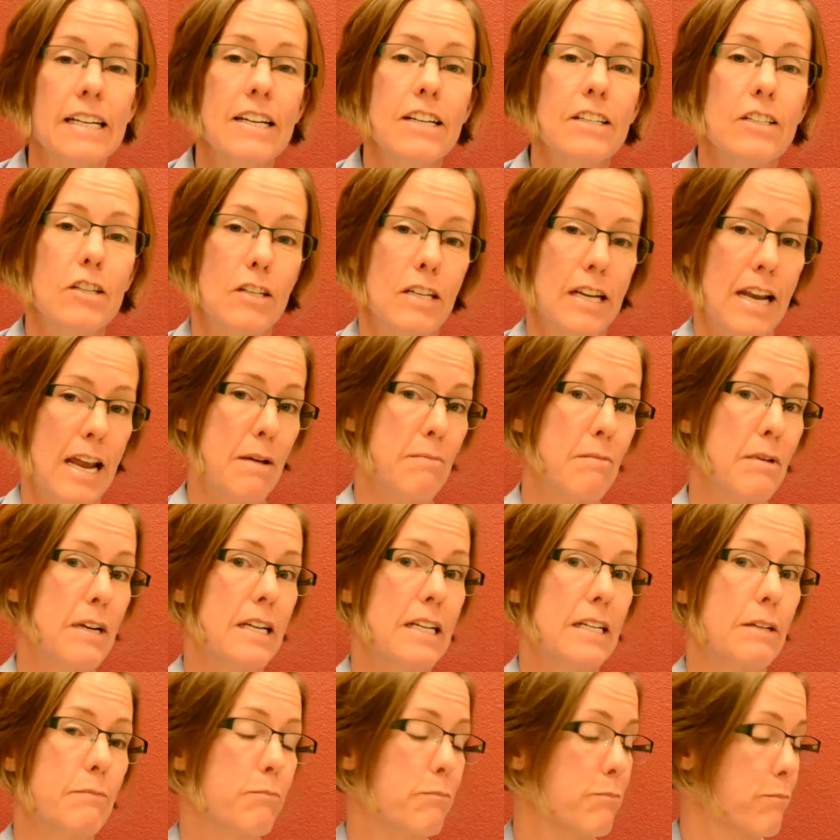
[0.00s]
So today I'm going
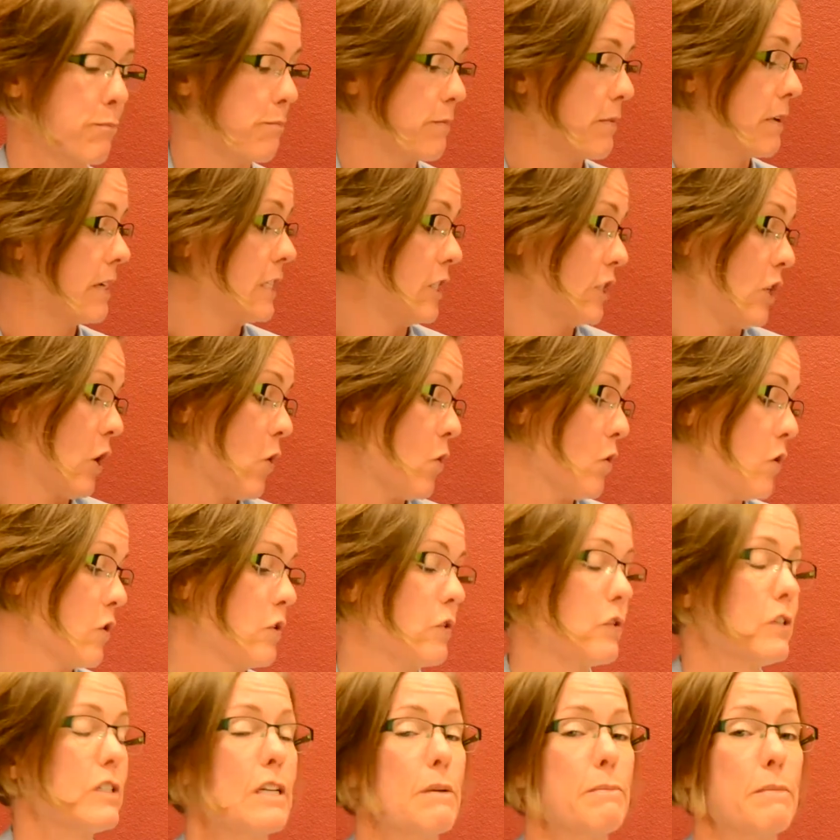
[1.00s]
to show
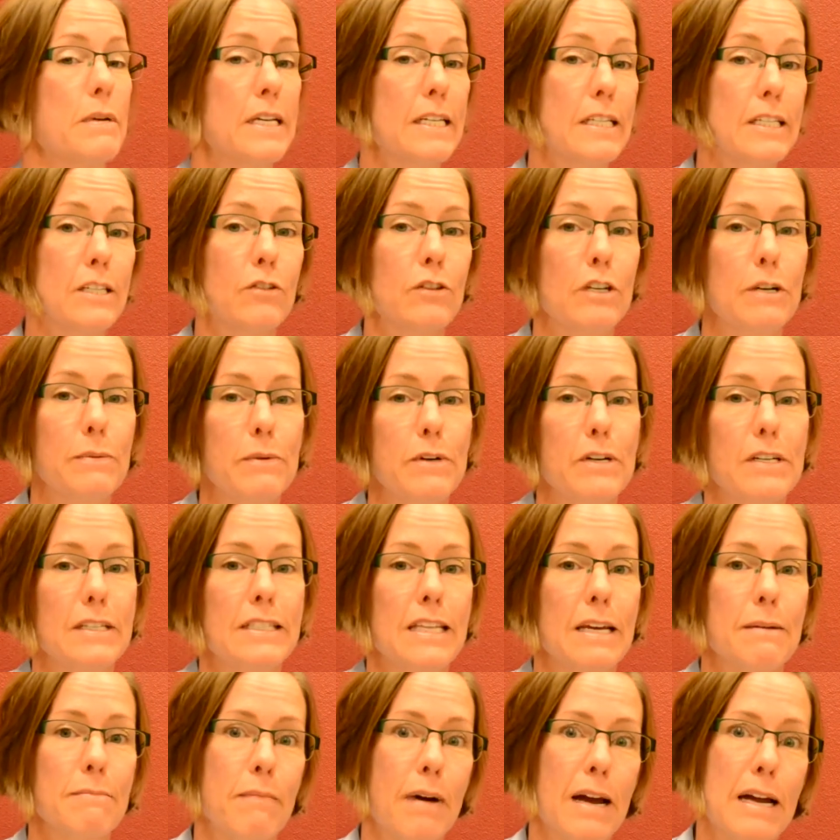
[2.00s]
you some history books
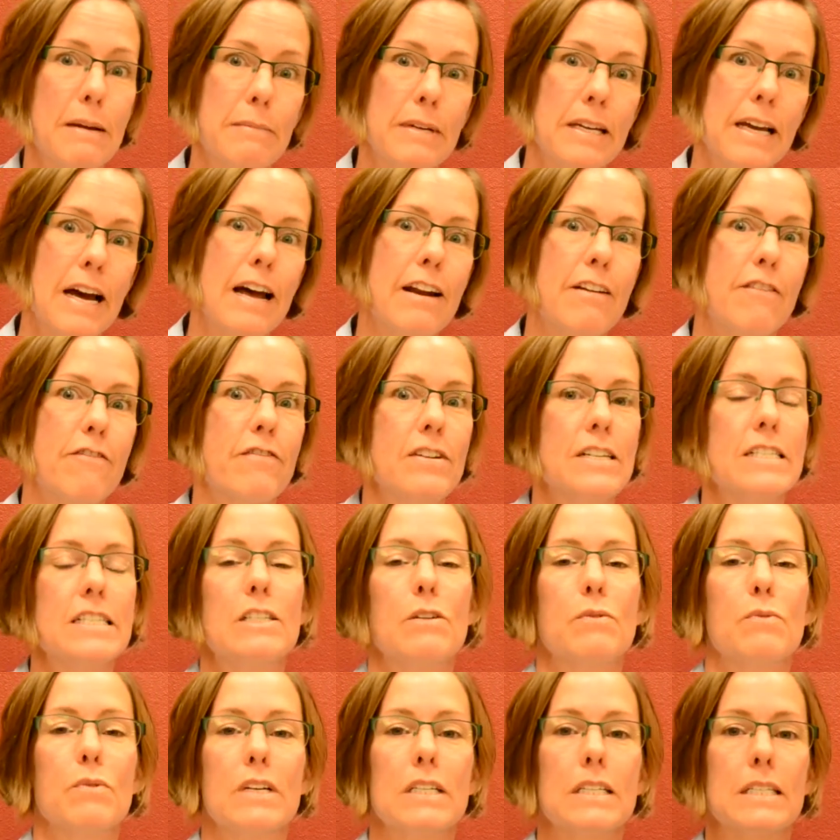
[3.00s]
that might be kind of fun
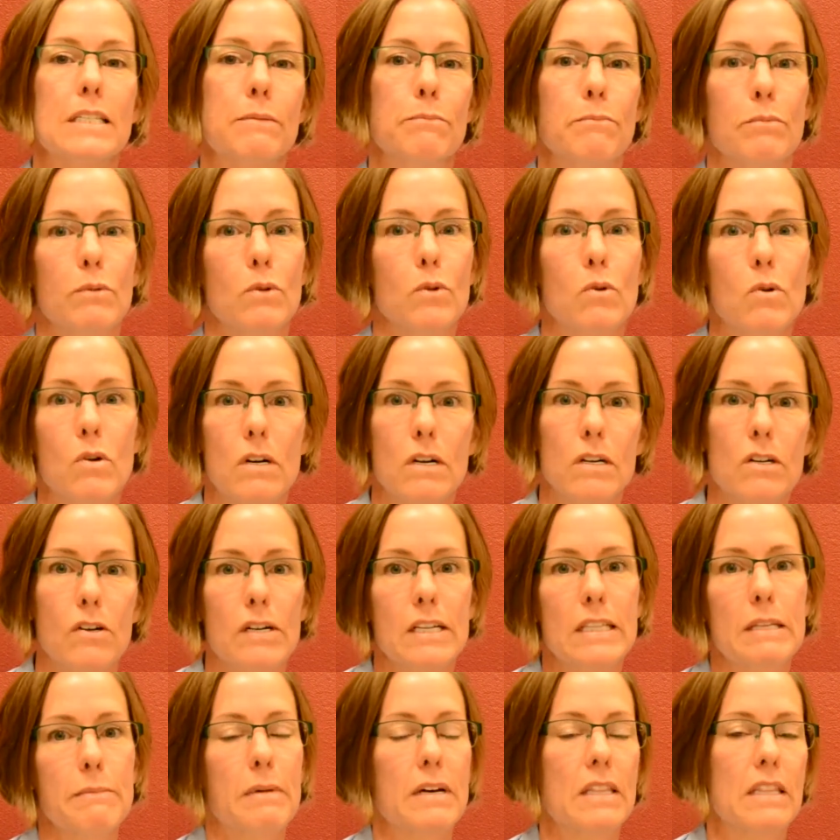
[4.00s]
to explore
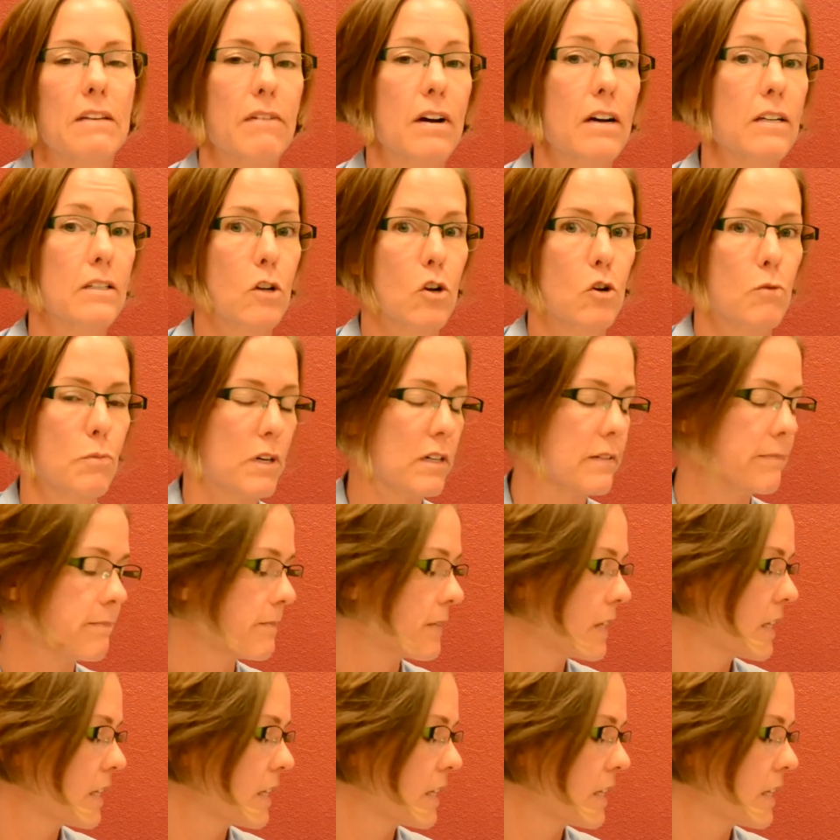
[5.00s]
during the month of October.